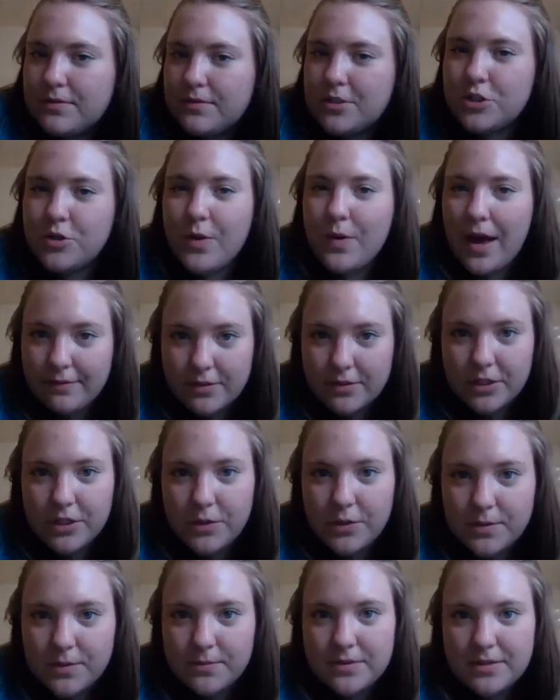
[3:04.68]
Did you have to
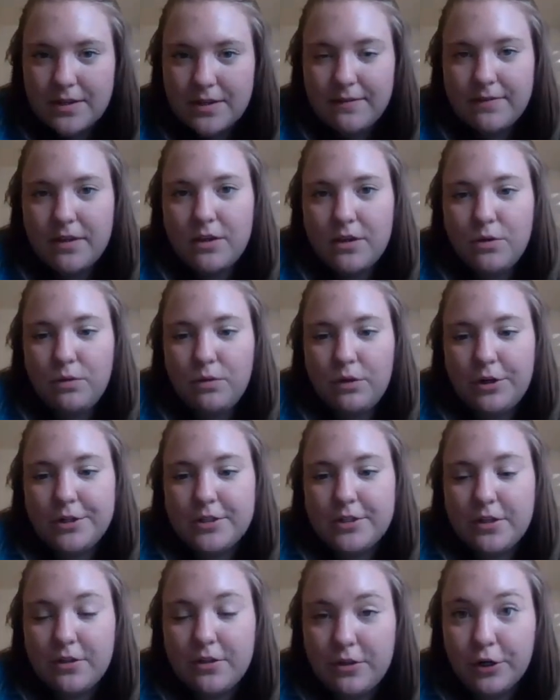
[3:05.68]
use some stuff that you
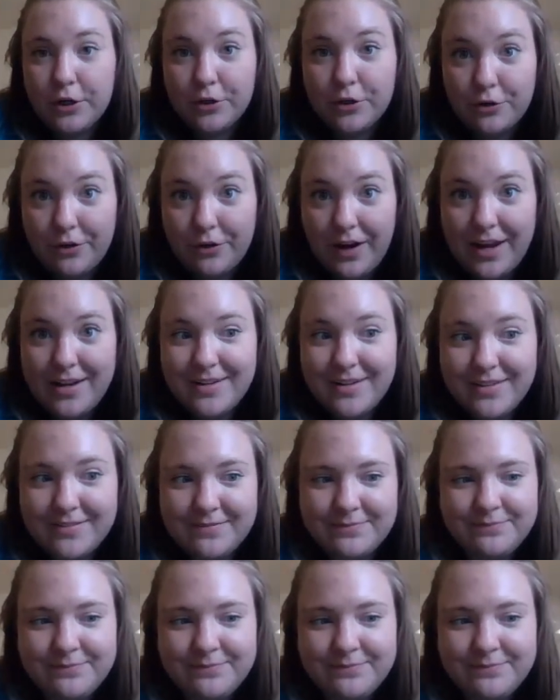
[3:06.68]
learned in 3rd grade?